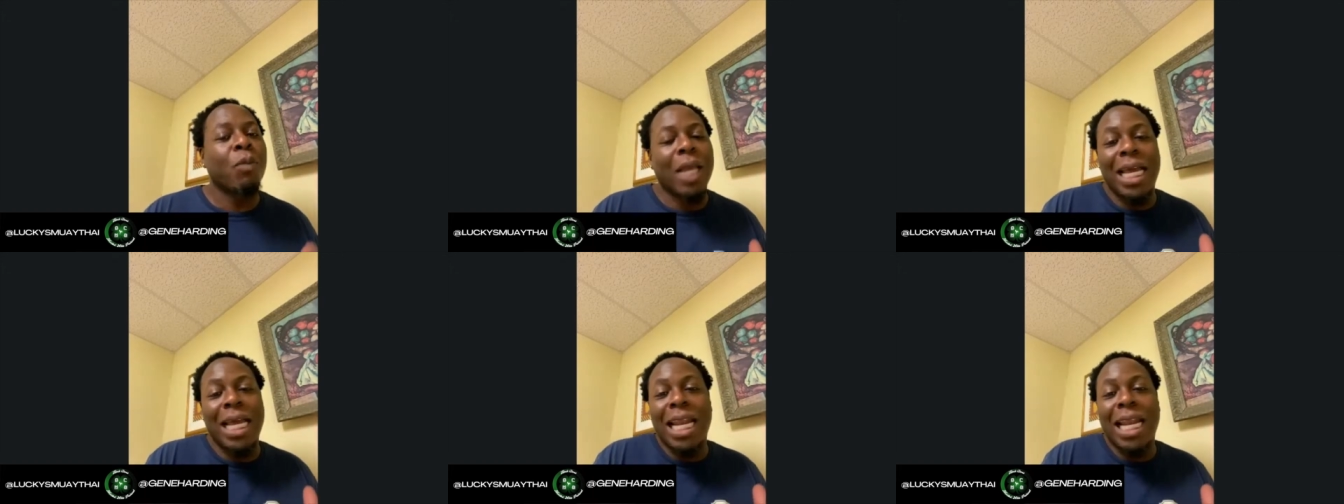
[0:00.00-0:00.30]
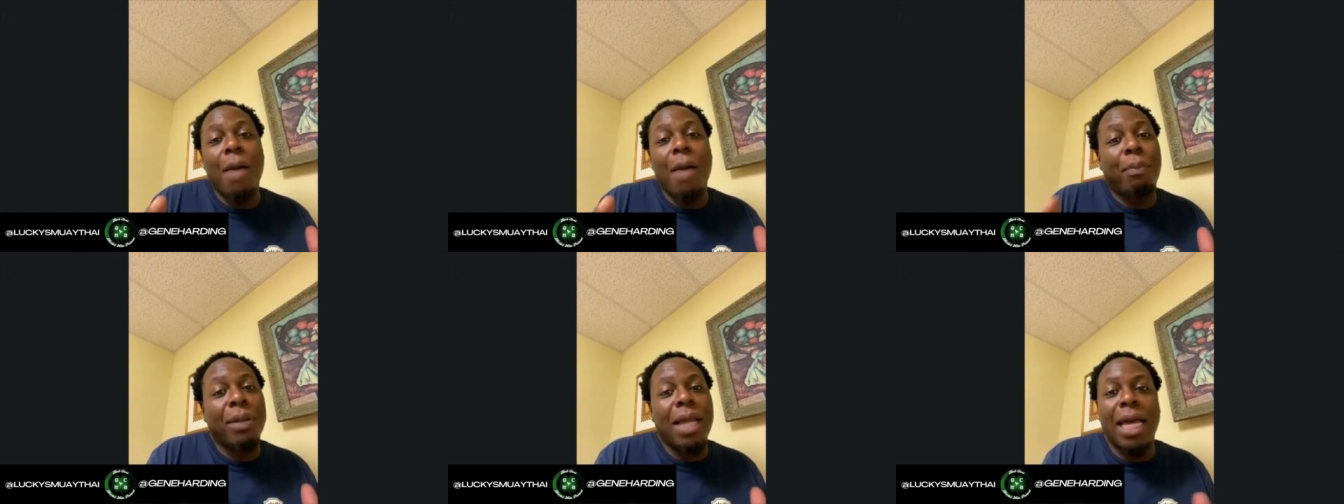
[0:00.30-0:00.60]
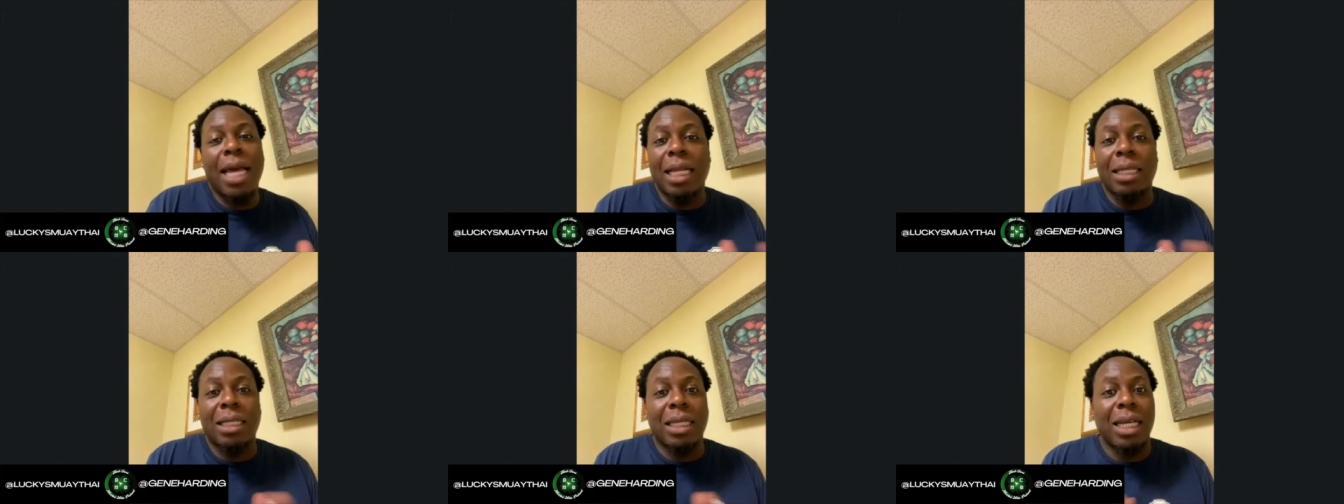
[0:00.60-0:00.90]
and I
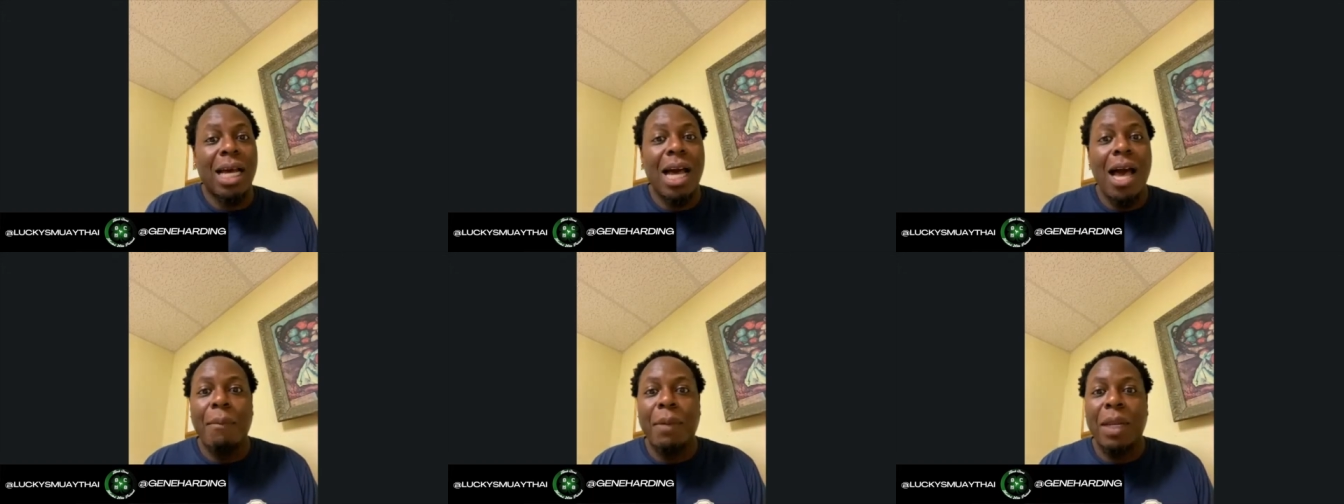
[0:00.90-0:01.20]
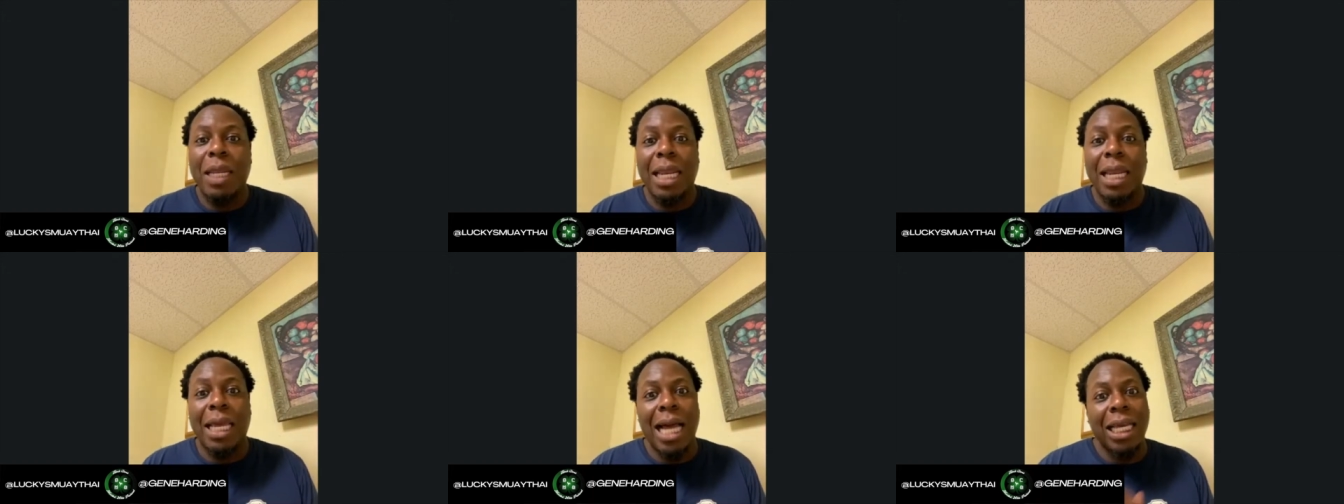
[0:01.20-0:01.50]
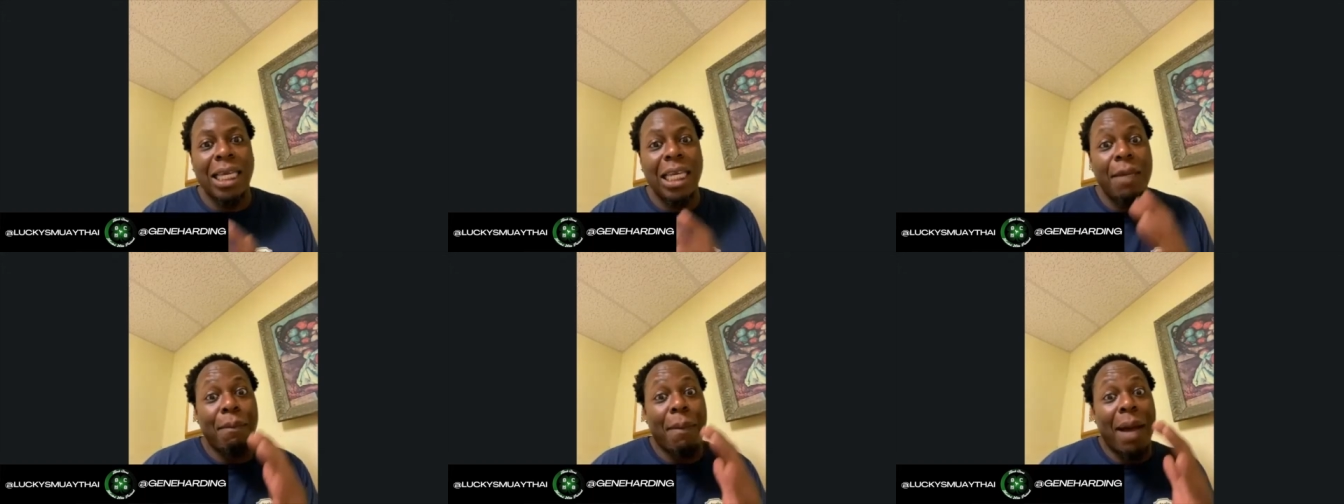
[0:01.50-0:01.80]
apply that to comedy, like,
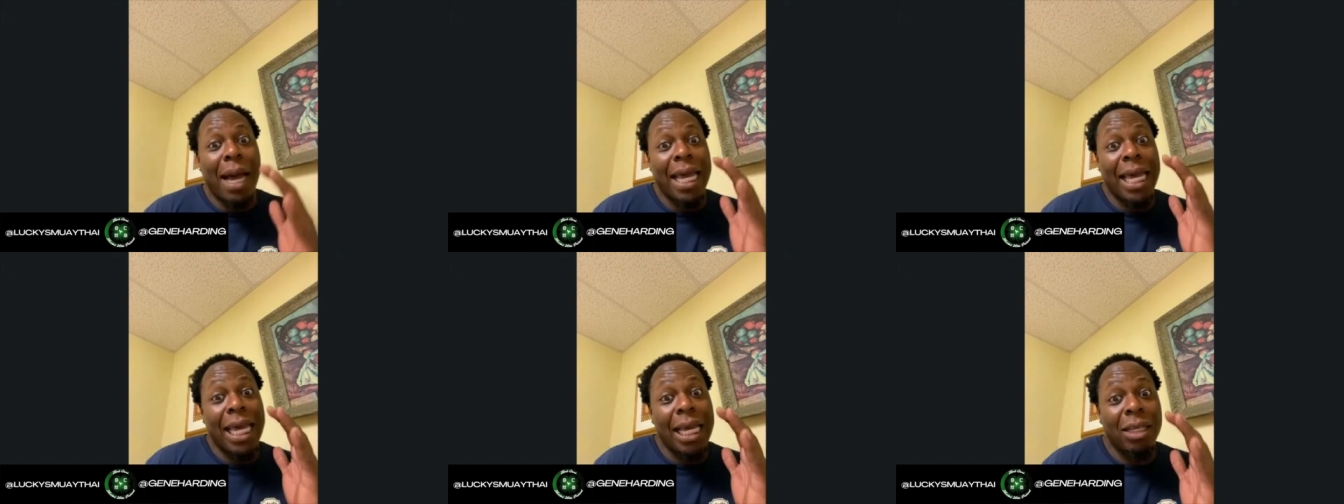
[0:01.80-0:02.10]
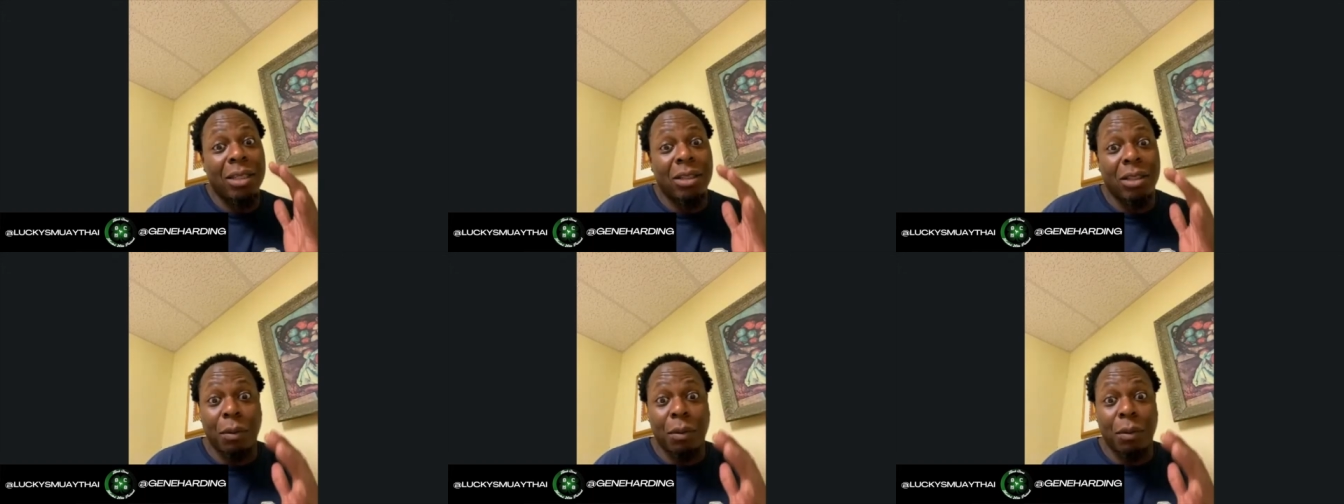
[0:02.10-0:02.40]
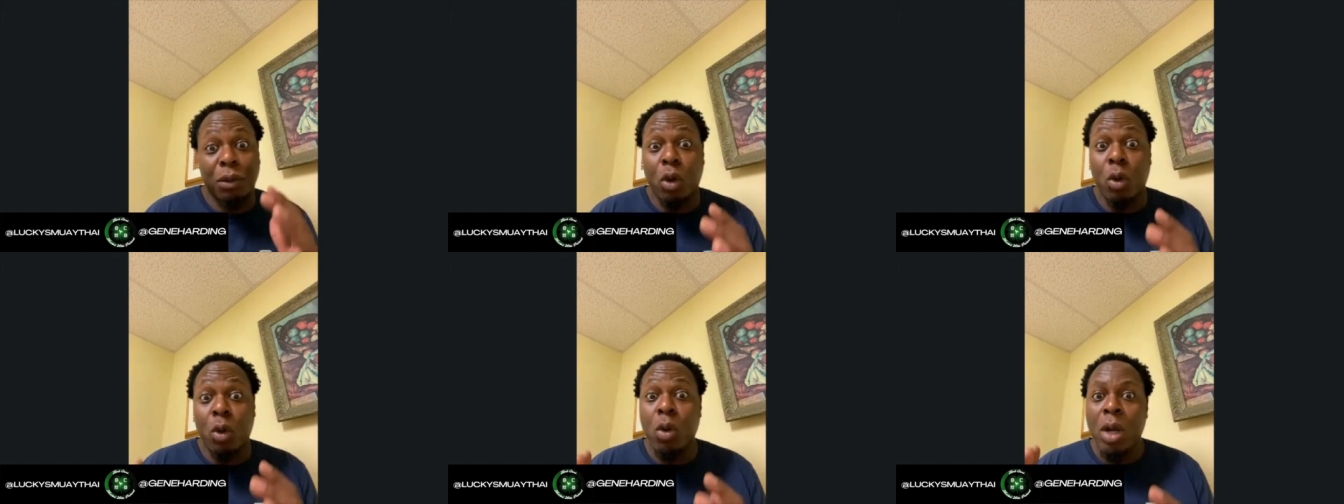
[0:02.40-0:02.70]
I keep my hands up,
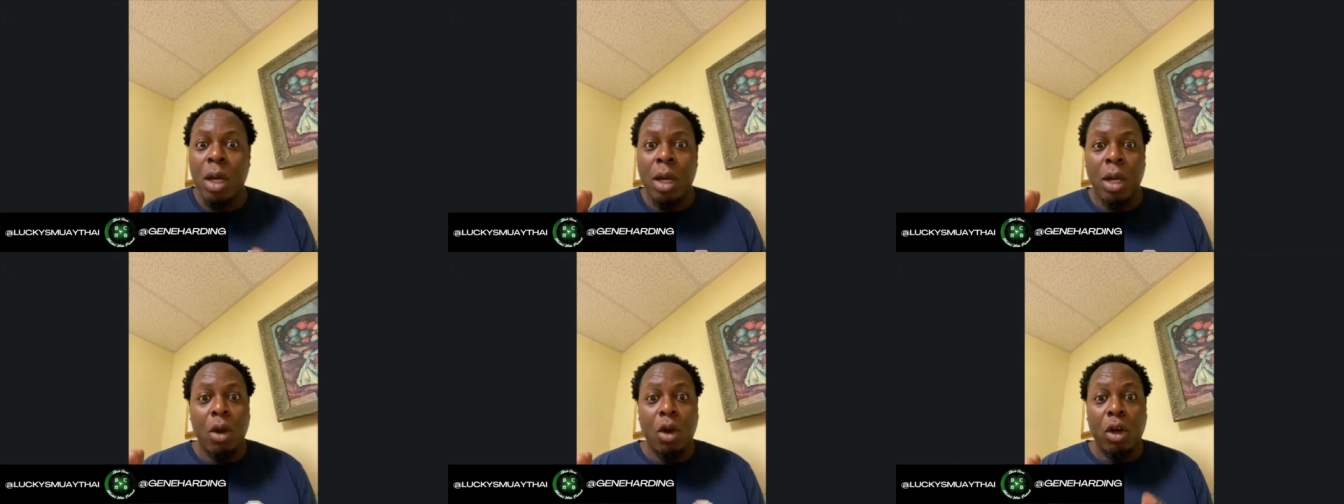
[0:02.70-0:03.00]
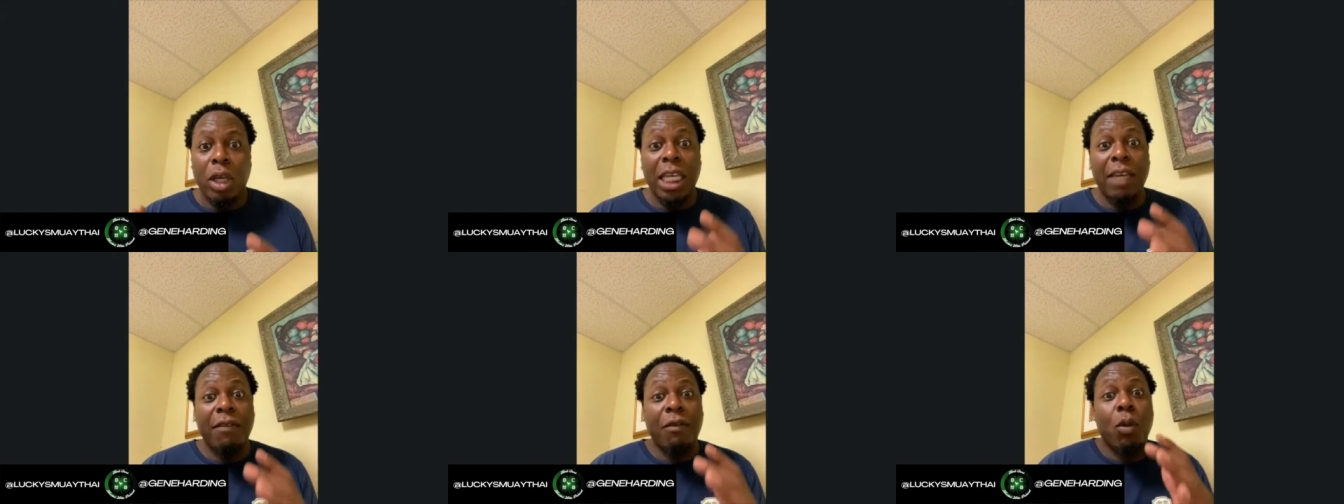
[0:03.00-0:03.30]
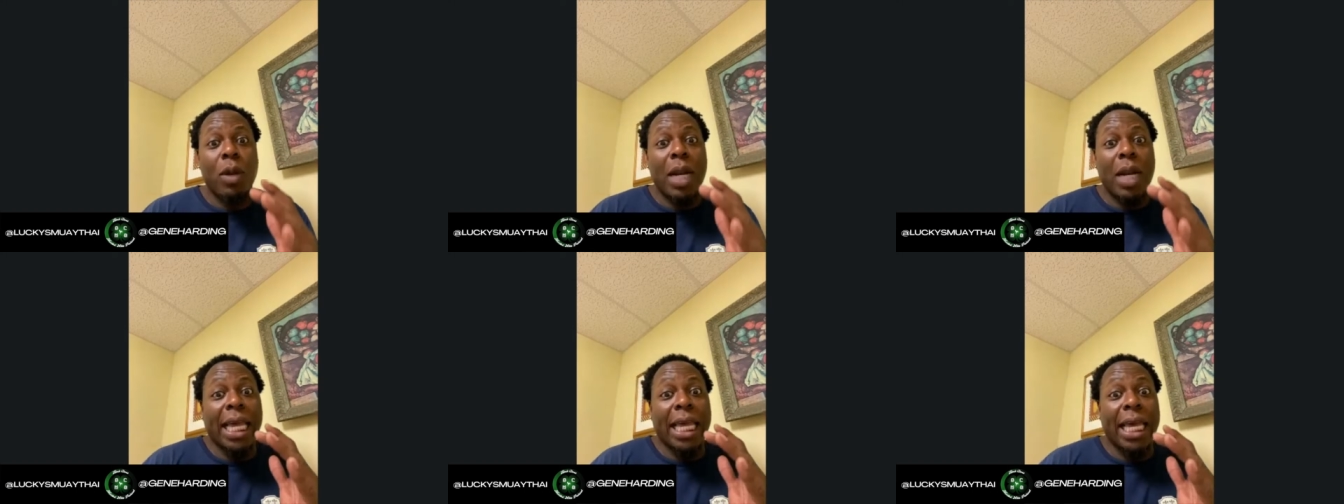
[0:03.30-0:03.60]
so even
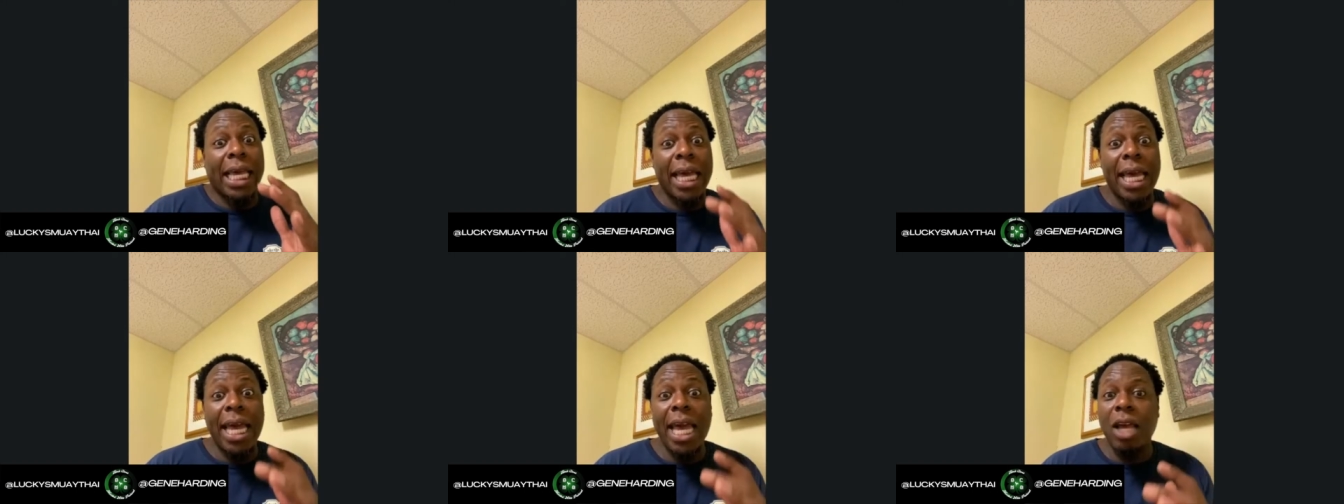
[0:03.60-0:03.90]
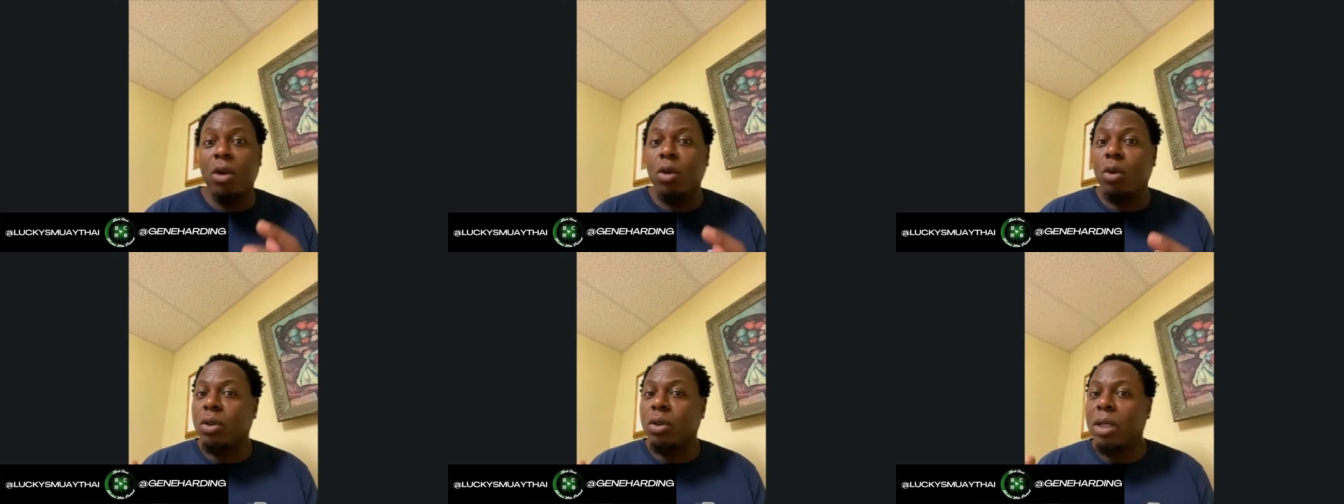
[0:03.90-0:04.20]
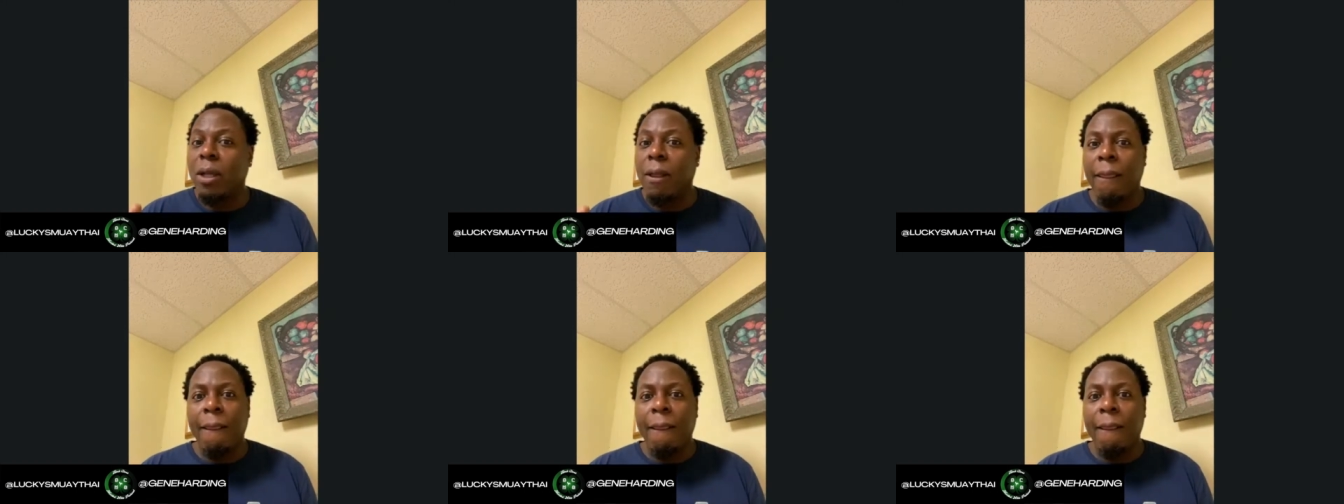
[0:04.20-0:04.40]
when I get heckled,